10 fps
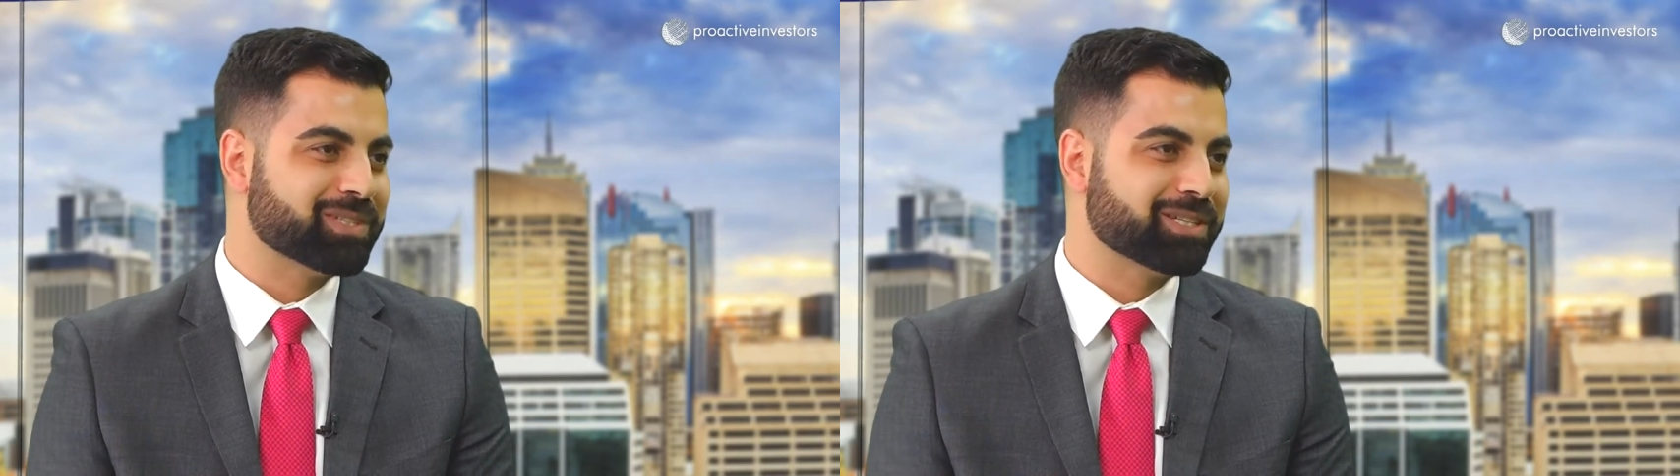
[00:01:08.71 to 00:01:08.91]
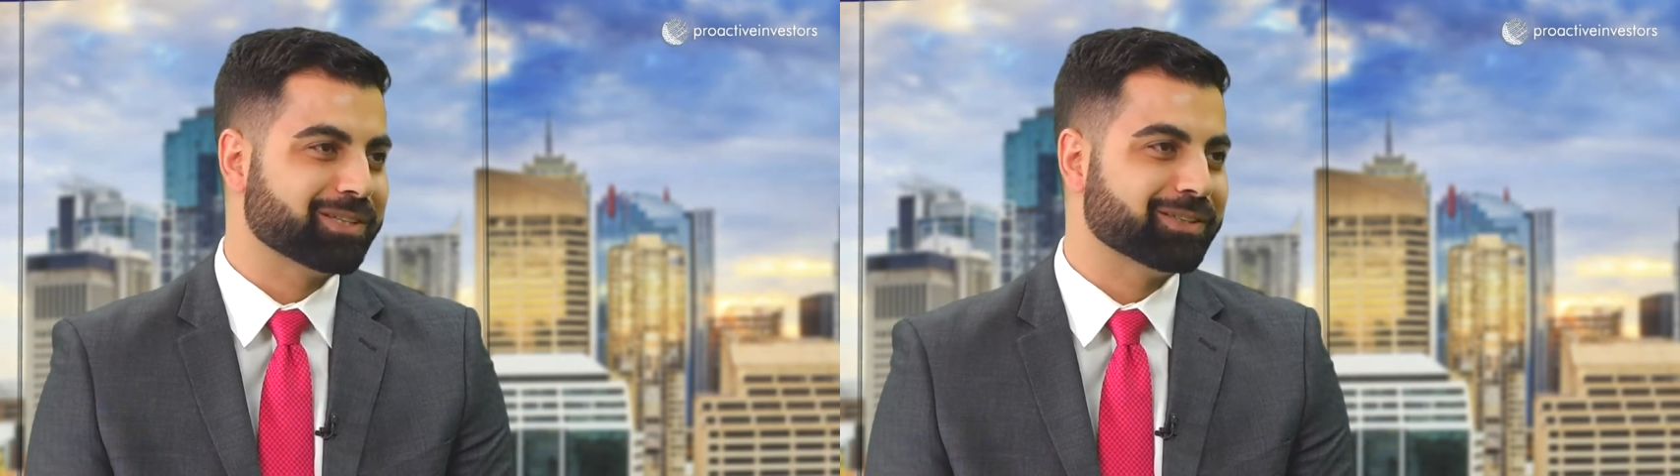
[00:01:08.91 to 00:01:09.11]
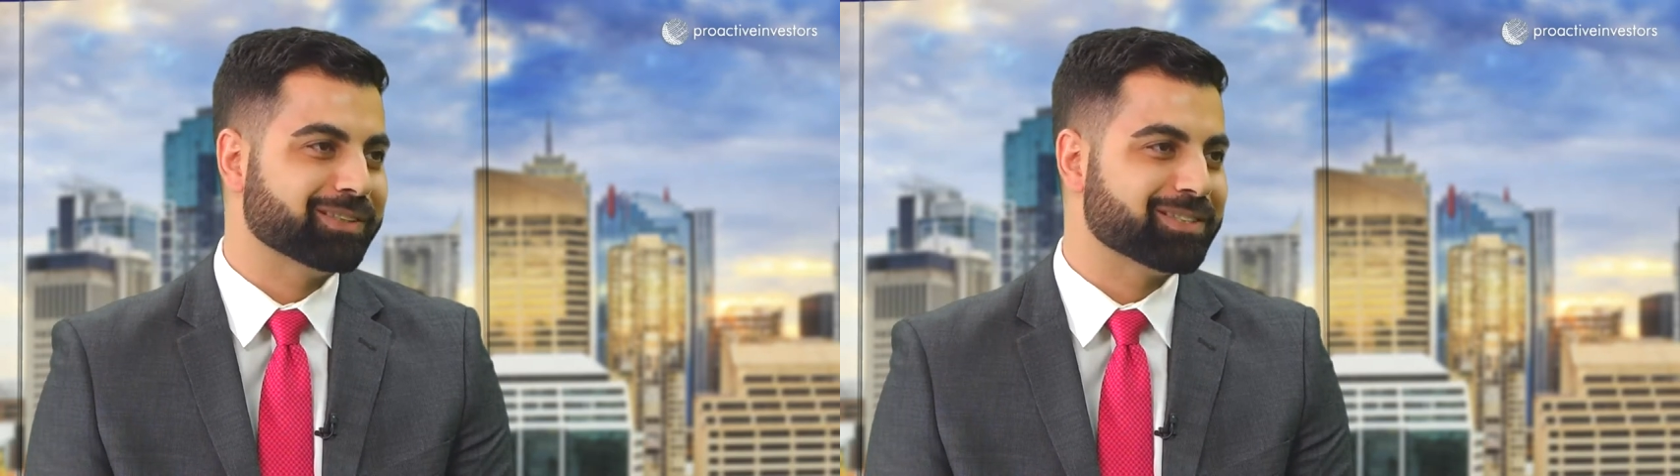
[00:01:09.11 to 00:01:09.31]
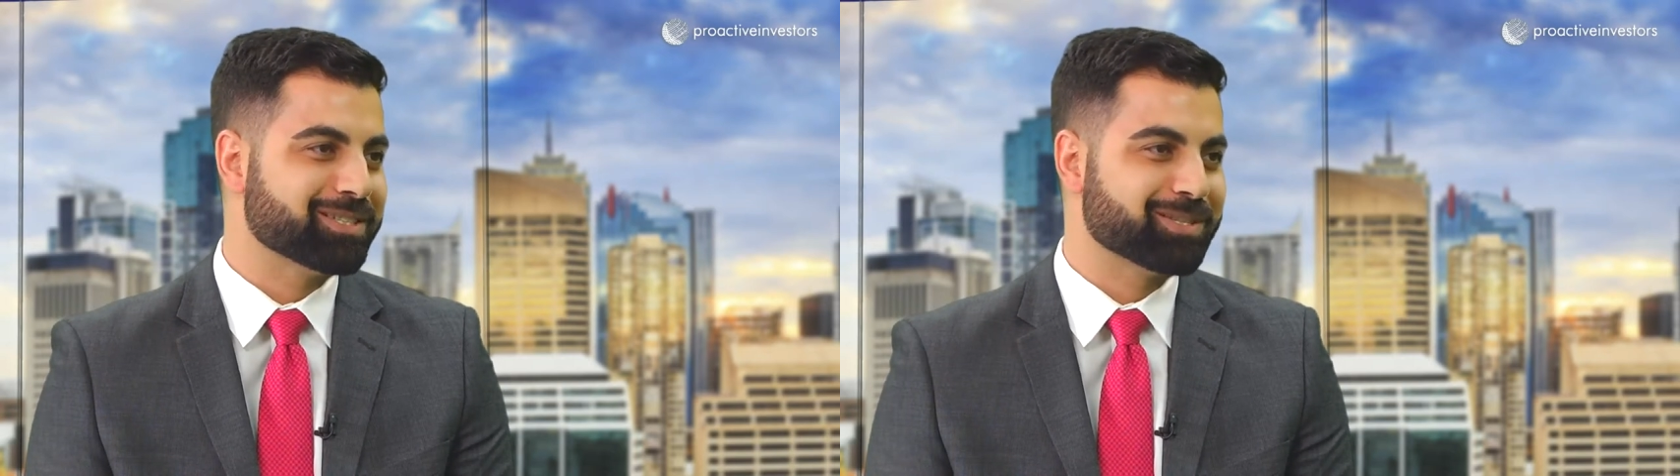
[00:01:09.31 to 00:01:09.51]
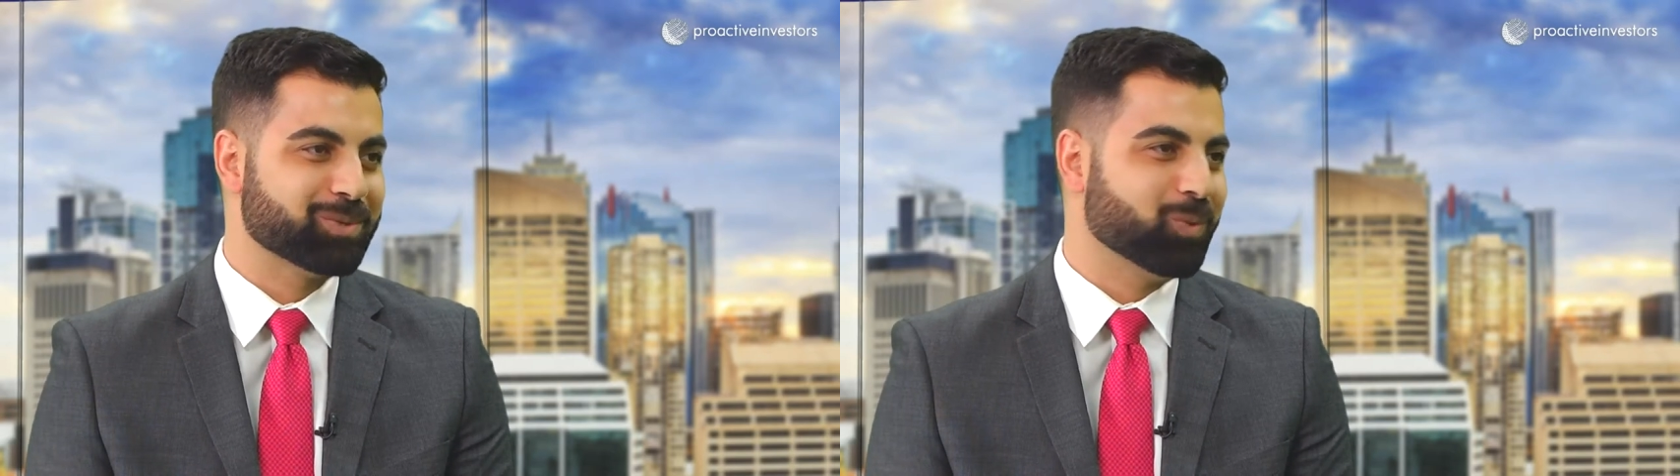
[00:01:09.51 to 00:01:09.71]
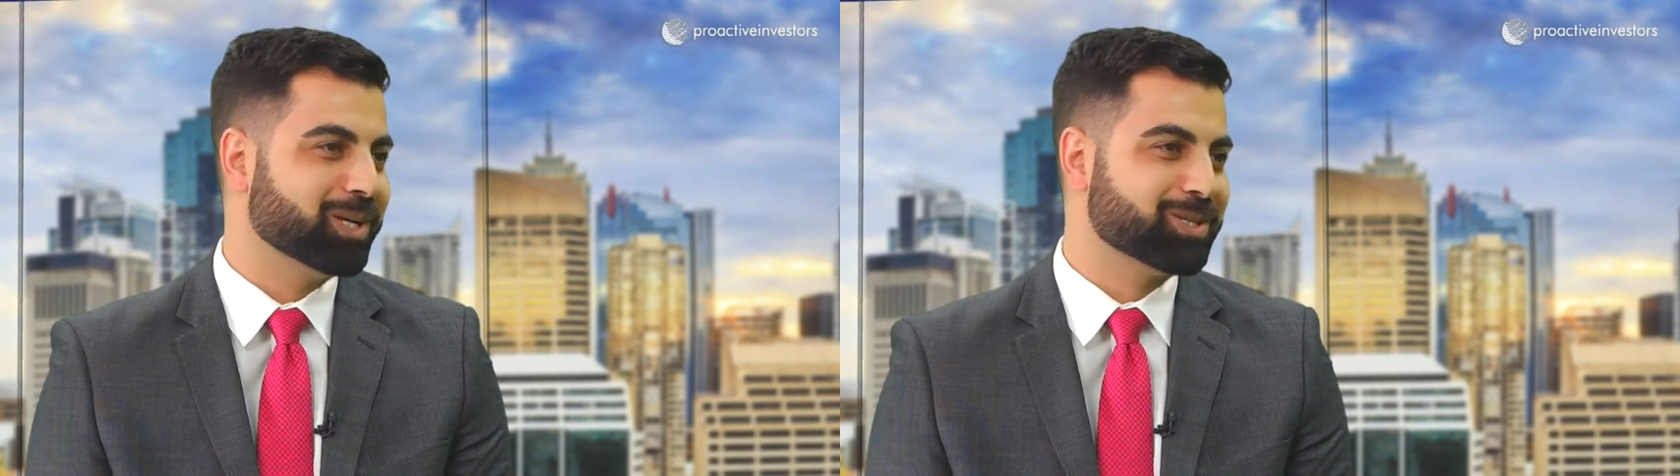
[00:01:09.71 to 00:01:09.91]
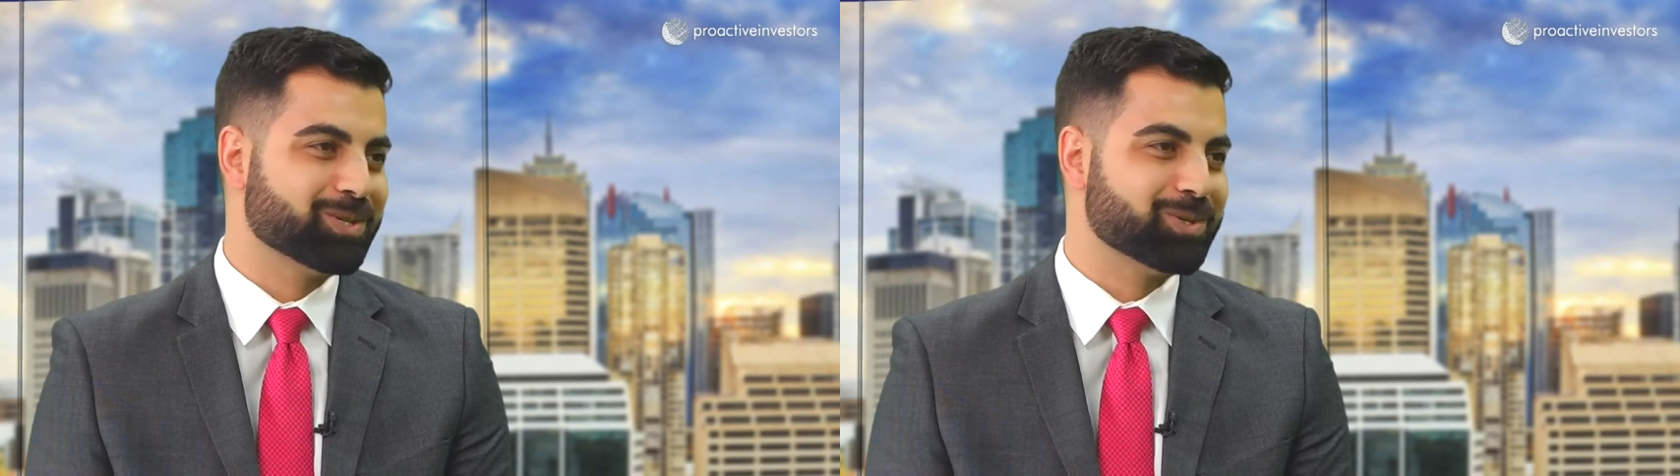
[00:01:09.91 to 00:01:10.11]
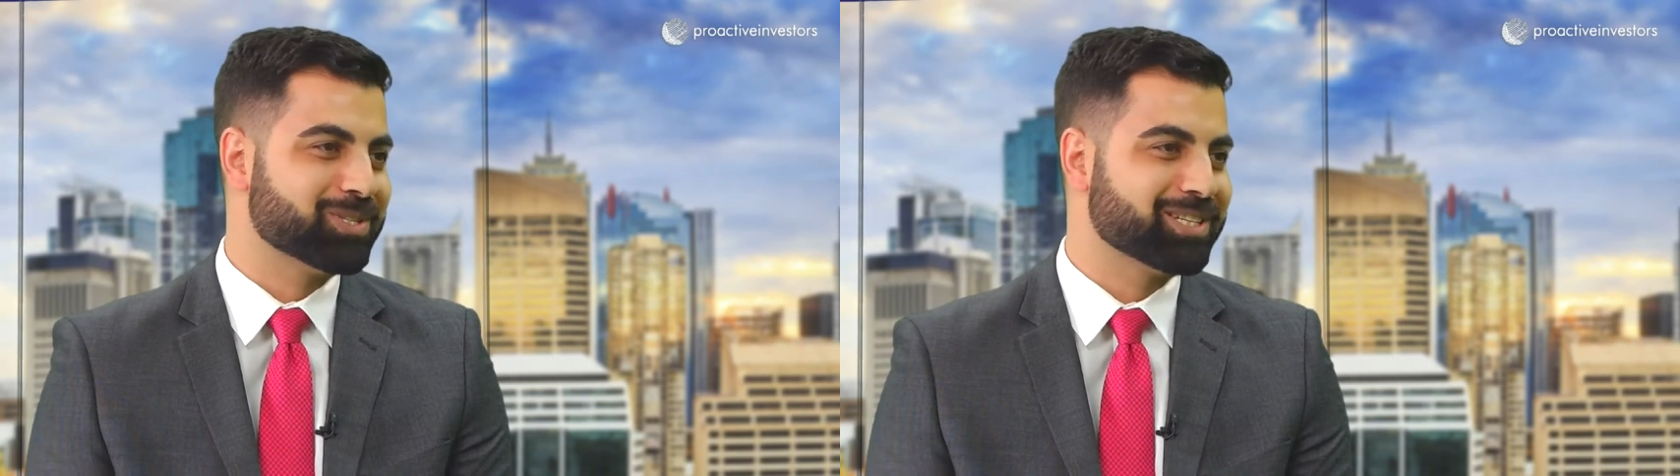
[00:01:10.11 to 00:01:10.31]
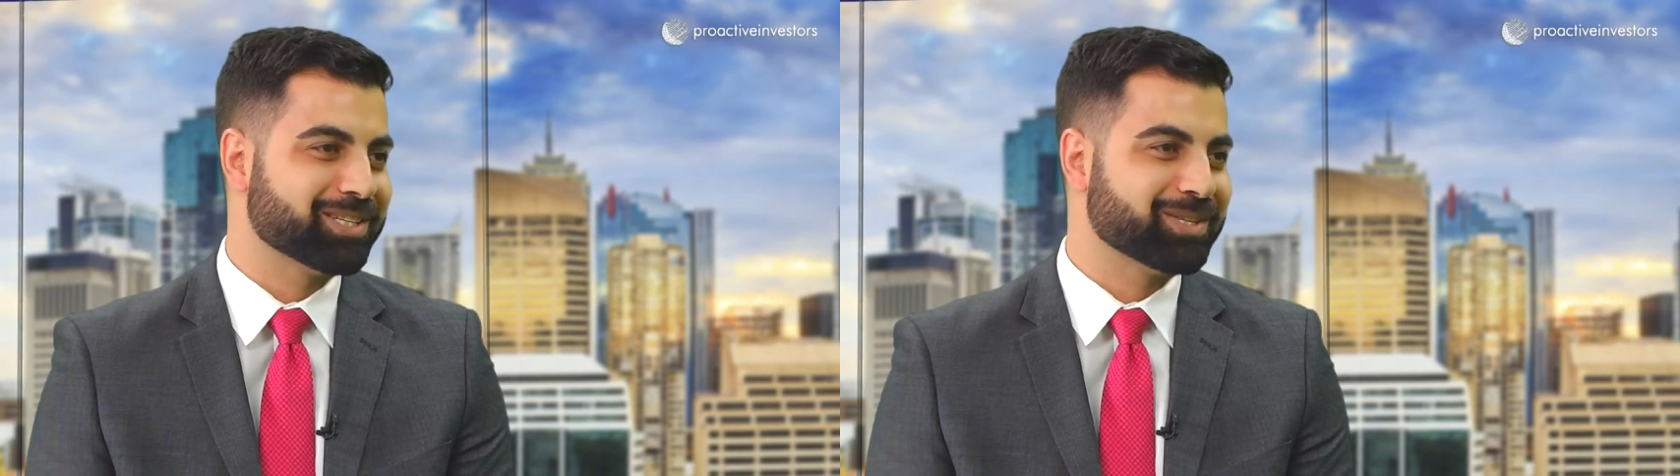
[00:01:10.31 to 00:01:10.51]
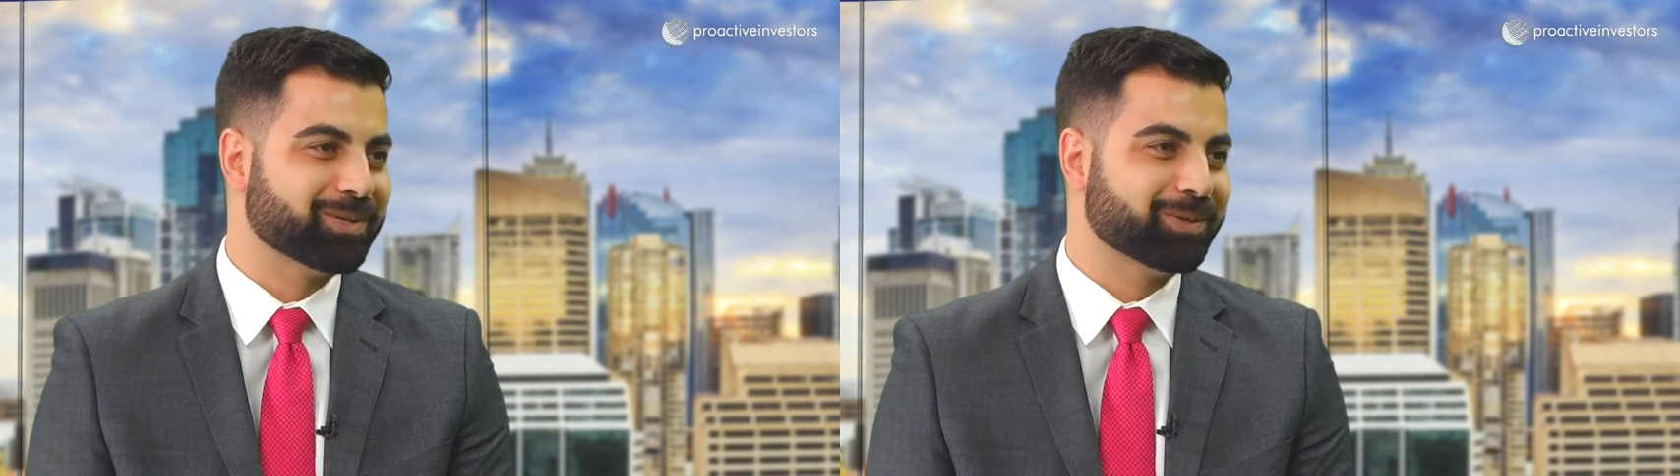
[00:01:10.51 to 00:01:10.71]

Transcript: So it's just 12CQ.